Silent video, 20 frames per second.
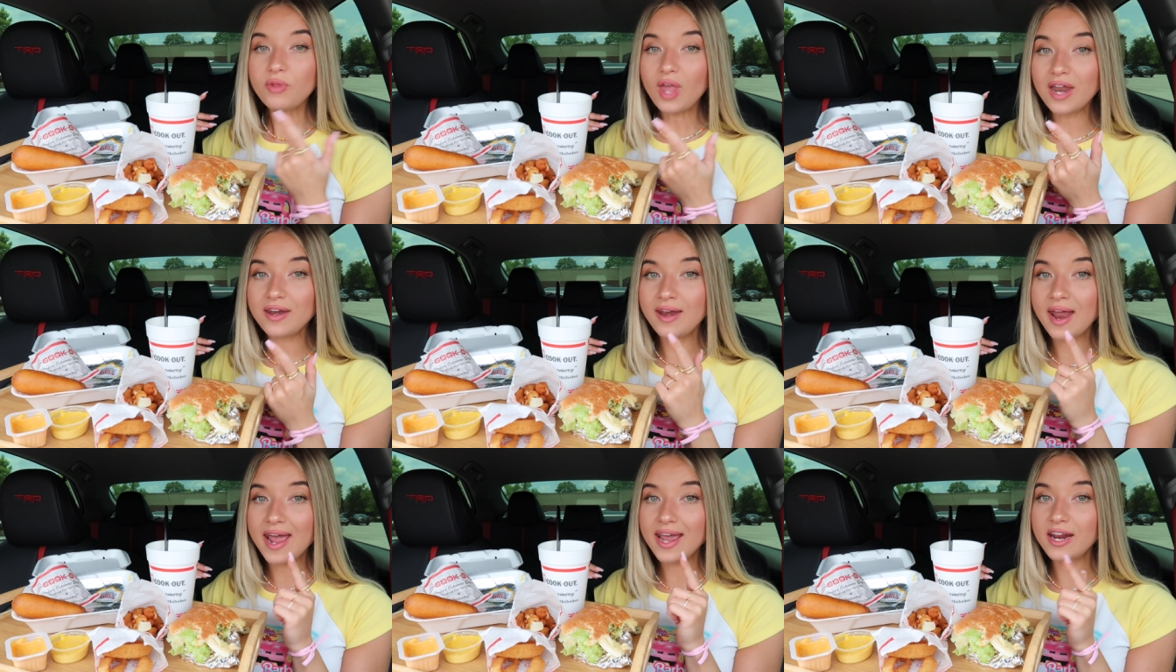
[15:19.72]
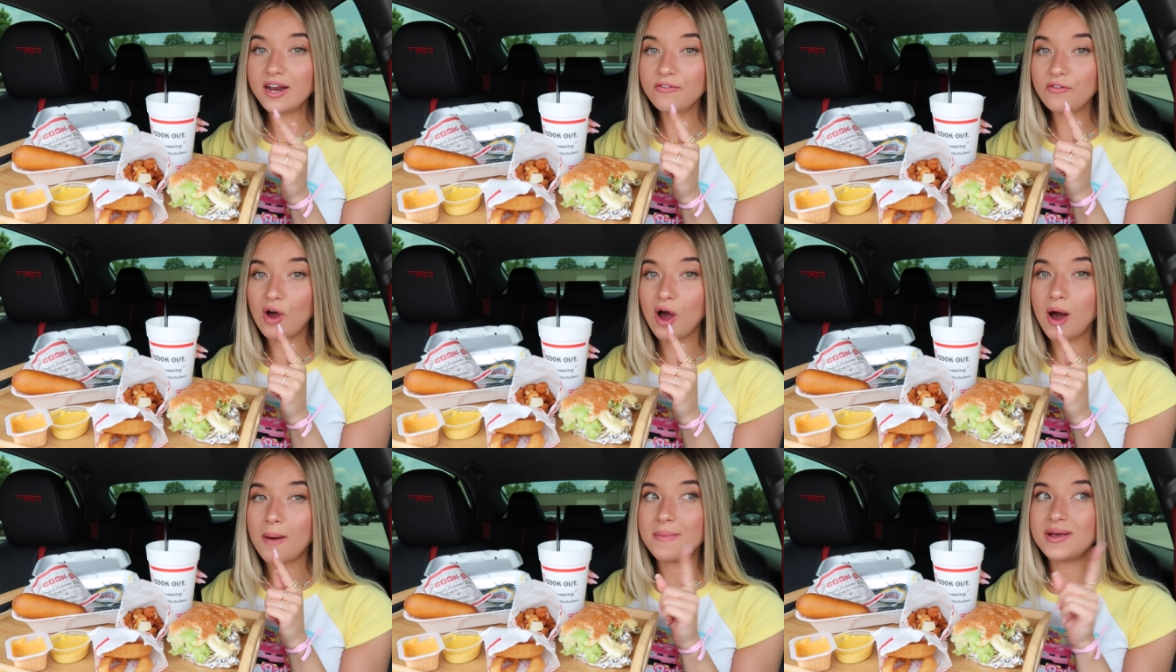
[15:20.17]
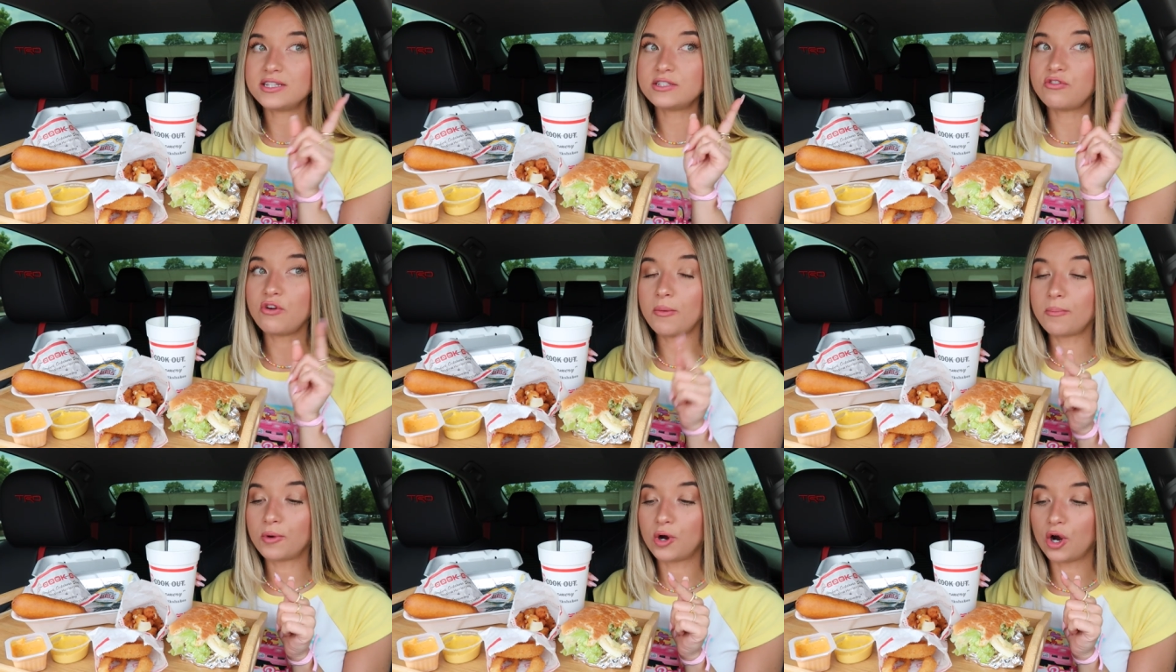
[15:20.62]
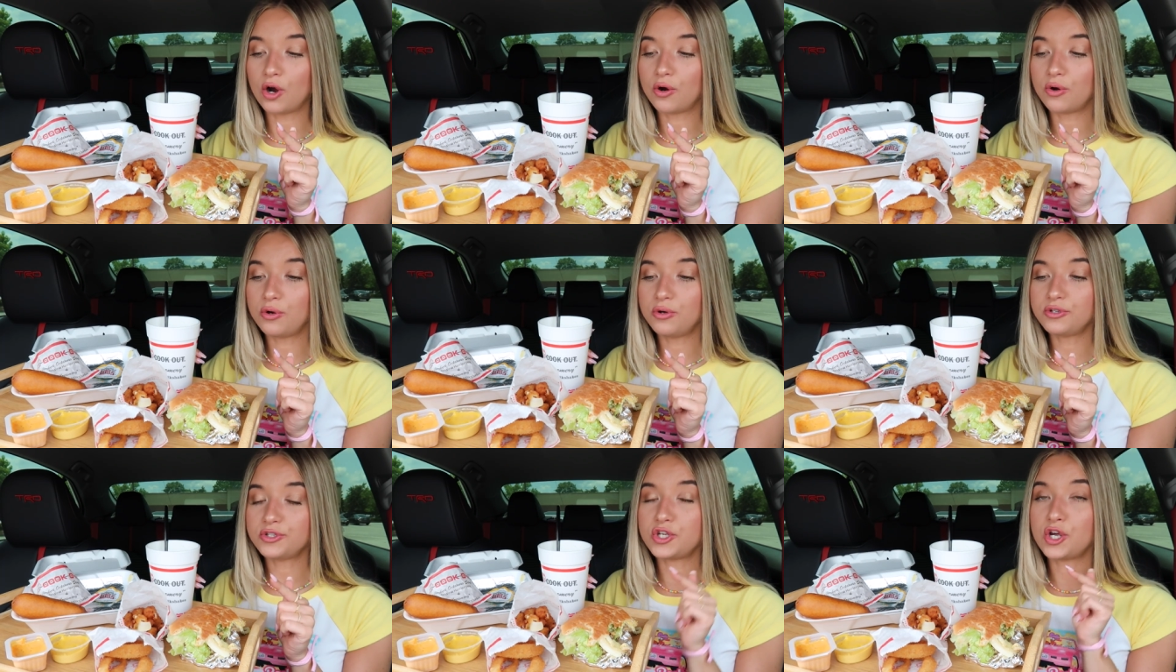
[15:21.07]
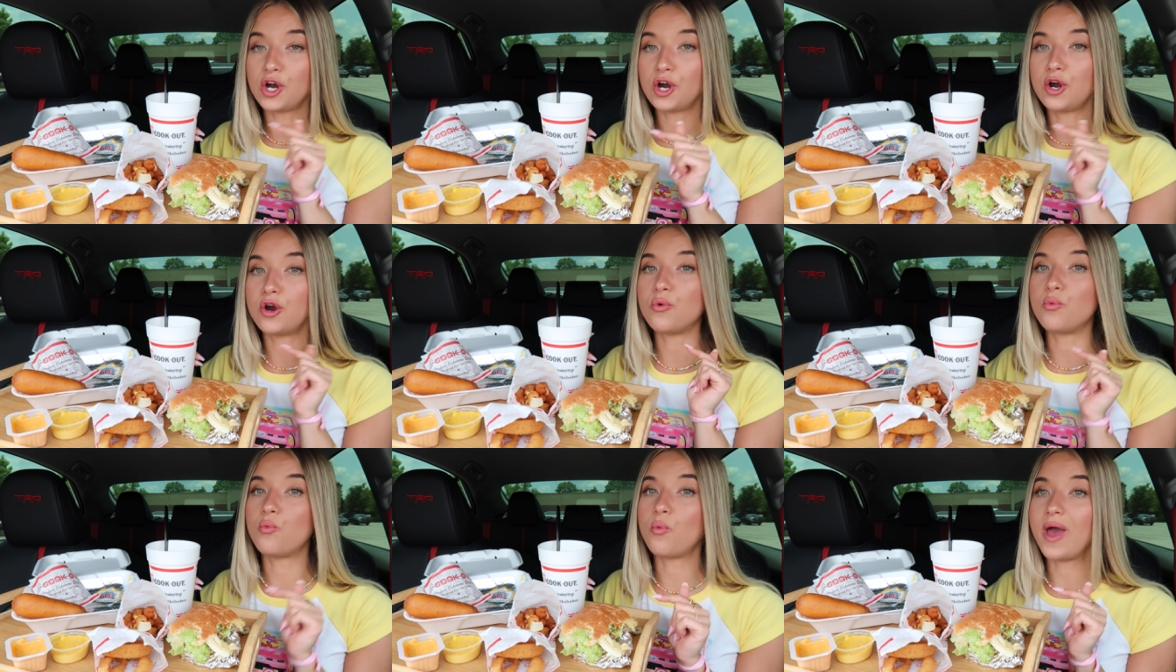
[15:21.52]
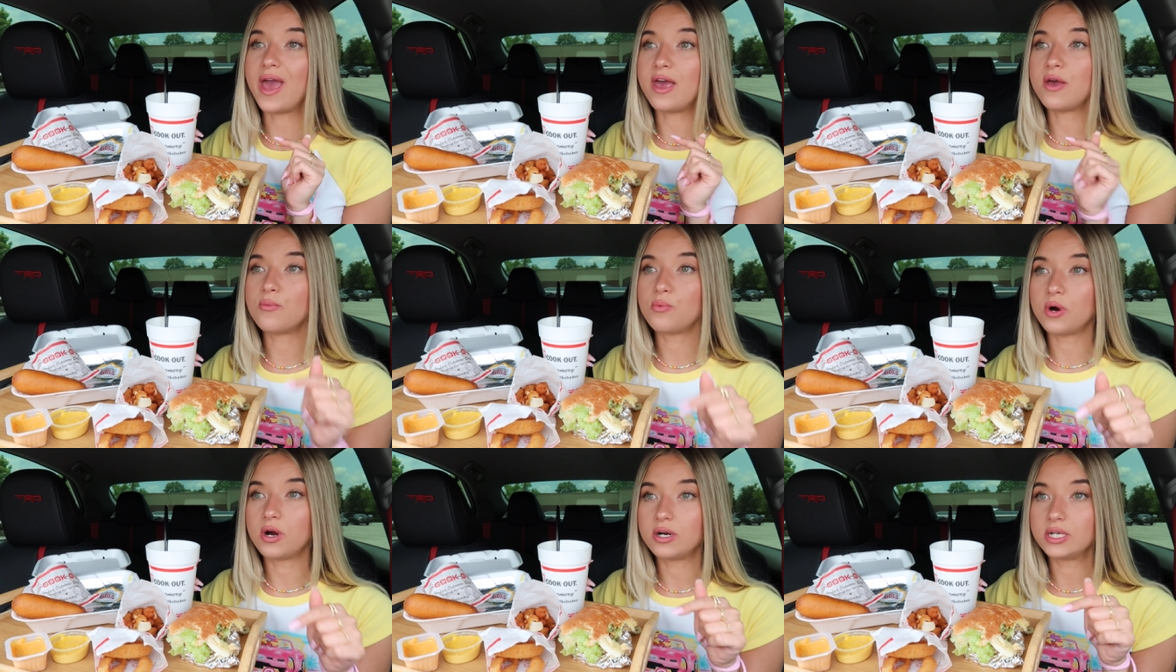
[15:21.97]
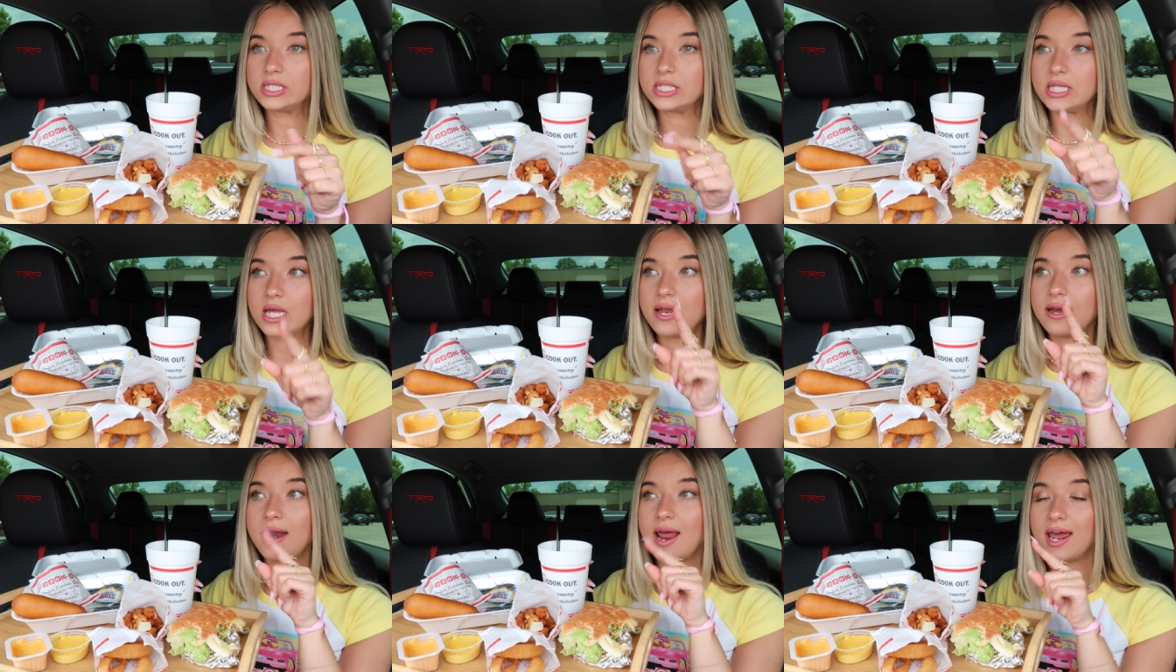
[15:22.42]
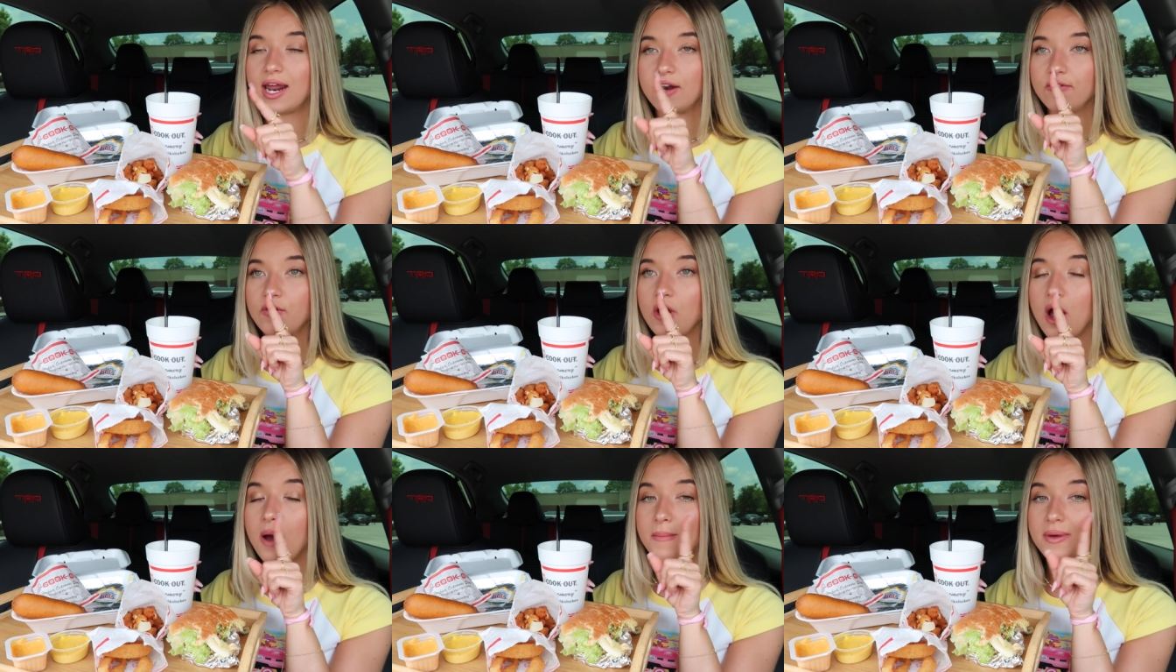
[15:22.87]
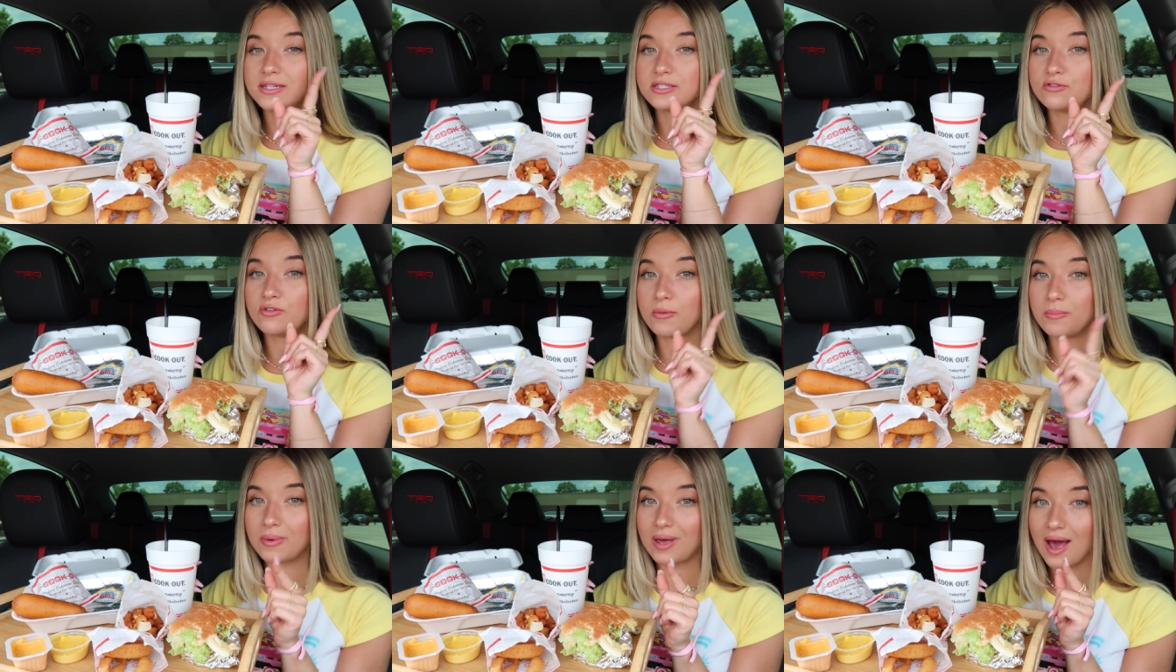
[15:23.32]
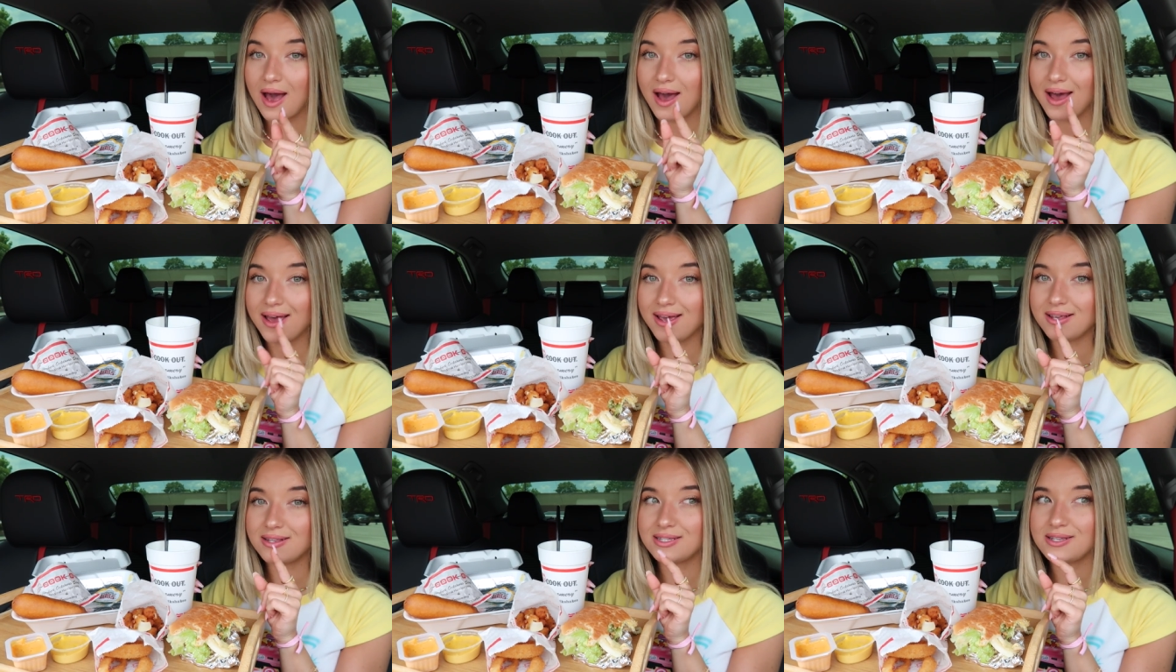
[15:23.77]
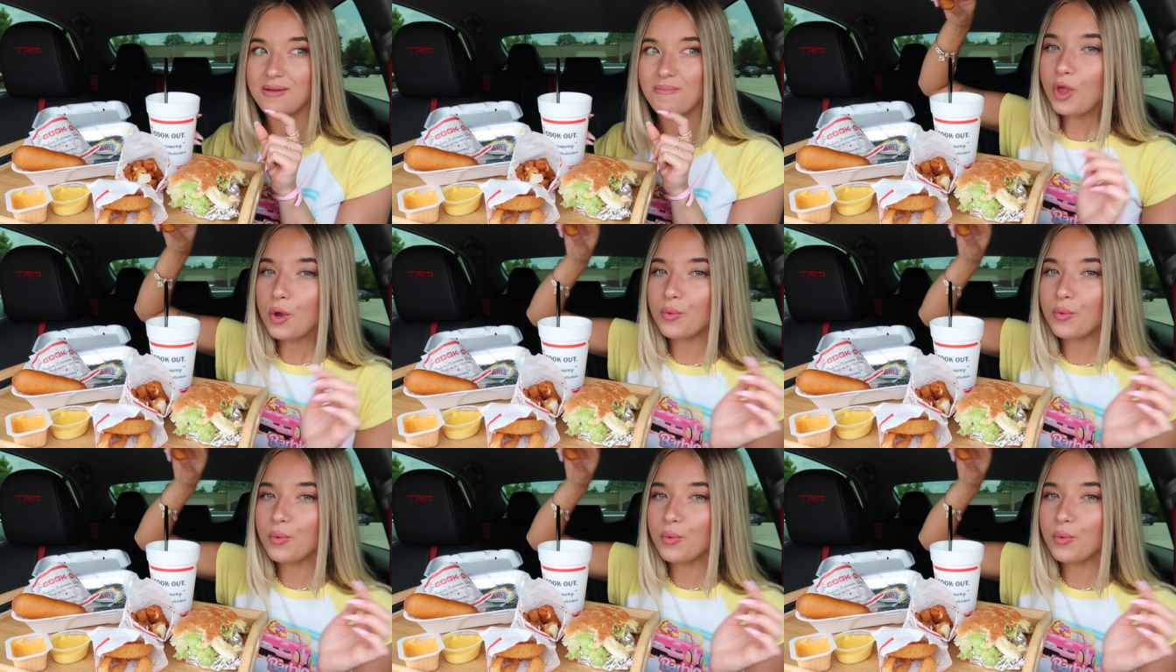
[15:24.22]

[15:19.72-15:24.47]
negative comments from girls hurt way worse than negative comments from guys.